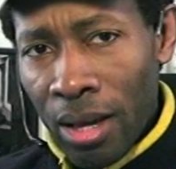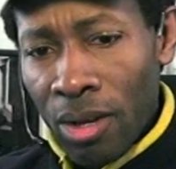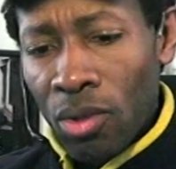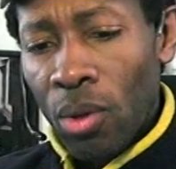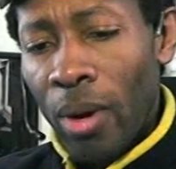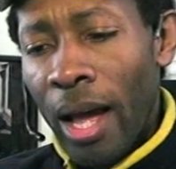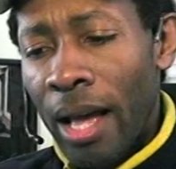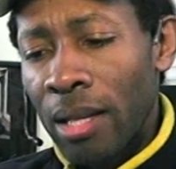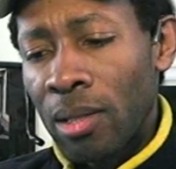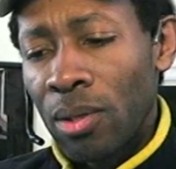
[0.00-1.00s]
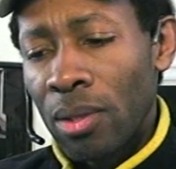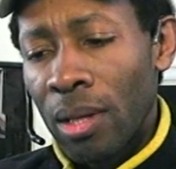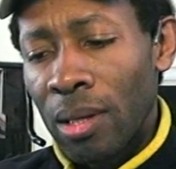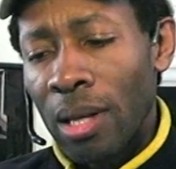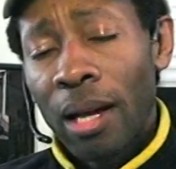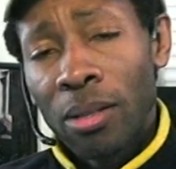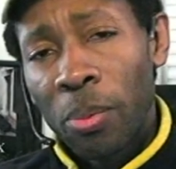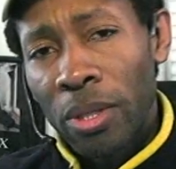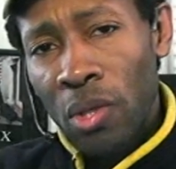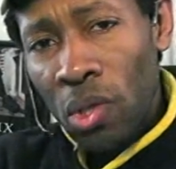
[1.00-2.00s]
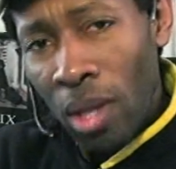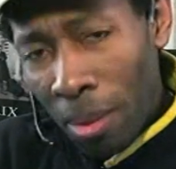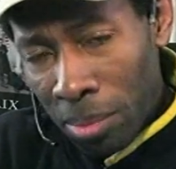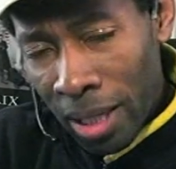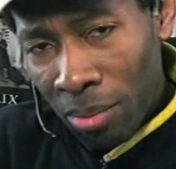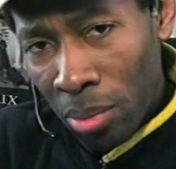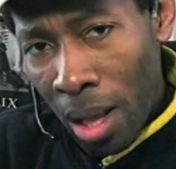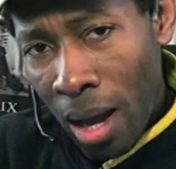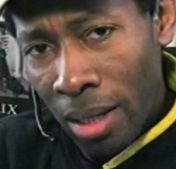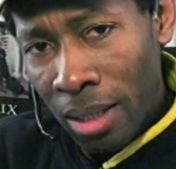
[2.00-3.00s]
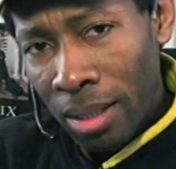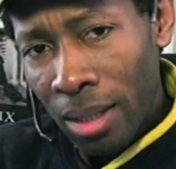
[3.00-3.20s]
so as not to put a stumbling block